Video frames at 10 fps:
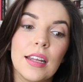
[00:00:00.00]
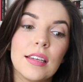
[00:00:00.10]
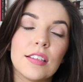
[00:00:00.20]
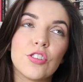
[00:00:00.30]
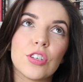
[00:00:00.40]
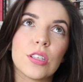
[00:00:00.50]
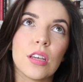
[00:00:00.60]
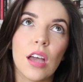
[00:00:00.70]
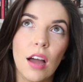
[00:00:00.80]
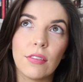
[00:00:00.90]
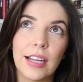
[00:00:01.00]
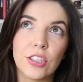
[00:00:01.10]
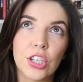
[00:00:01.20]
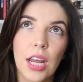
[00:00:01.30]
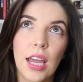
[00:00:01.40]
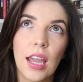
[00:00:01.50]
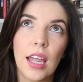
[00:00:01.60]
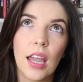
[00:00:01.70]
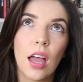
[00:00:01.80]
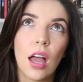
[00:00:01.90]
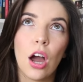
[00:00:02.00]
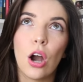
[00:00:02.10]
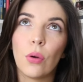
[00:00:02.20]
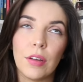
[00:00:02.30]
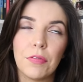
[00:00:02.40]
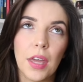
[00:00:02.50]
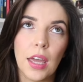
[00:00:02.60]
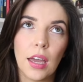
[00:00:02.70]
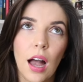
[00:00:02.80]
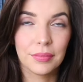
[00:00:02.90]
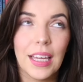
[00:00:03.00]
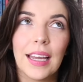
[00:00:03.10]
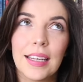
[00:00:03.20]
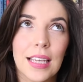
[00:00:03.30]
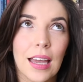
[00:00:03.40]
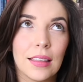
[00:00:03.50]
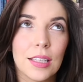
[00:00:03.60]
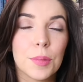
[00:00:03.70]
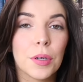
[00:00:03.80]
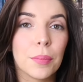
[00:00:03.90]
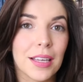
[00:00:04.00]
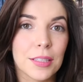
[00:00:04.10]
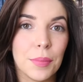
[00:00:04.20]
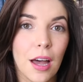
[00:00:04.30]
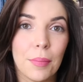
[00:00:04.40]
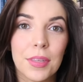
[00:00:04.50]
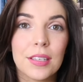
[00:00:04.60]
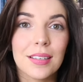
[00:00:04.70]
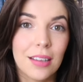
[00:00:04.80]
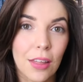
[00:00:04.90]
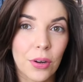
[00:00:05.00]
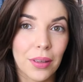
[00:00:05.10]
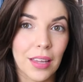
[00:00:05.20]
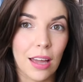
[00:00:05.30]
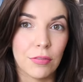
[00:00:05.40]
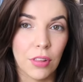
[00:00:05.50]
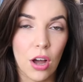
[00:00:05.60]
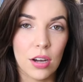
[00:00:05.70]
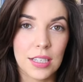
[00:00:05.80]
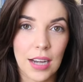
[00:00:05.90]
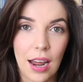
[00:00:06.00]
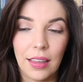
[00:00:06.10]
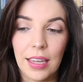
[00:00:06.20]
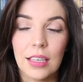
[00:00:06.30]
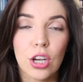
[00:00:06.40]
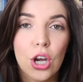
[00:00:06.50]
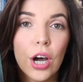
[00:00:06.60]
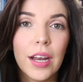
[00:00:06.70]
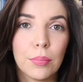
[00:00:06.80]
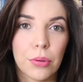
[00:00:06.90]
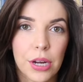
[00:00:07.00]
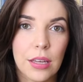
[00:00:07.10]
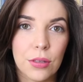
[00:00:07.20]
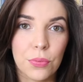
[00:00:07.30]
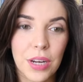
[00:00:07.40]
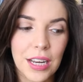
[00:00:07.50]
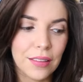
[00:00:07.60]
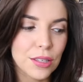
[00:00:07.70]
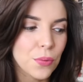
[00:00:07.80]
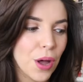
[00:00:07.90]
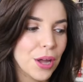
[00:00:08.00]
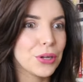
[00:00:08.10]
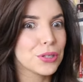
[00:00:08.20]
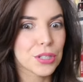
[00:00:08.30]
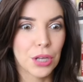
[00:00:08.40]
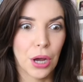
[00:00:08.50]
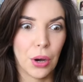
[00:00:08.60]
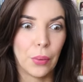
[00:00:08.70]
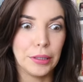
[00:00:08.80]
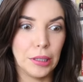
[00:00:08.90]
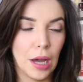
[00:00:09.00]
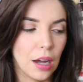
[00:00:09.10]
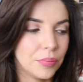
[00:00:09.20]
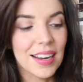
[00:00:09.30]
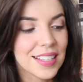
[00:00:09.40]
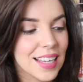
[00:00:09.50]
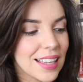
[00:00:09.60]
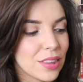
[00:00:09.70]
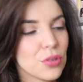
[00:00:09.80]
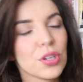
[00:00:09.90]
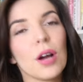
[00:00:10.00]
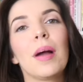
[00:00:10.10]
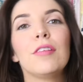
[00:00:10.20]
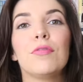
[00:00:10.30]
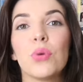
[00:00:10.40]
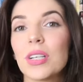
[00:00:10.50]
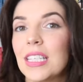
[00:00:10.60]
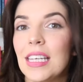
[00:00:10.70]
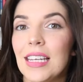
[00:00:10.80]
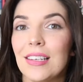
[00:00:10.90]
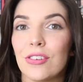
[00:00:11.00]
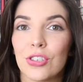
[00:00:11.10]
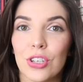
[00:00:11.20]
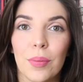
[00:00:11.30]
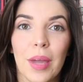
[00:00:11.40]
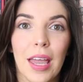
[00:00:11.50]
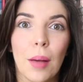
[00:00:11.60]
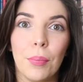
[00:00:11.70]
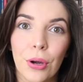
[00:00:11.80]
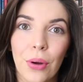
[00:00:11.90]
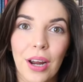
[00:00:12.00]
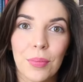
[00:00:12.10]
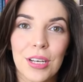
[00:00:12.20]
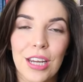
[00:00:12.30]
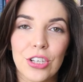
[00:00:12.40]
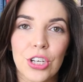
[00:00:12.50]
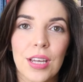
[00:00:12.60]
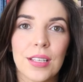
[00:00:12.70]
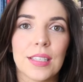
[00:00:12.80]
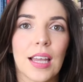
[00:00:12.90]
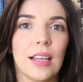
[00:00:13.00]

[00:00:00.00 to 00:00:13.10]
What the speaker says: is just gut-wrenching, horrific. Like I said, this book messed me up. This is another one that I've logged and I like couldn't breathe reading this one. So yeah, that's it. Those are my 14 disturbing book recommendations.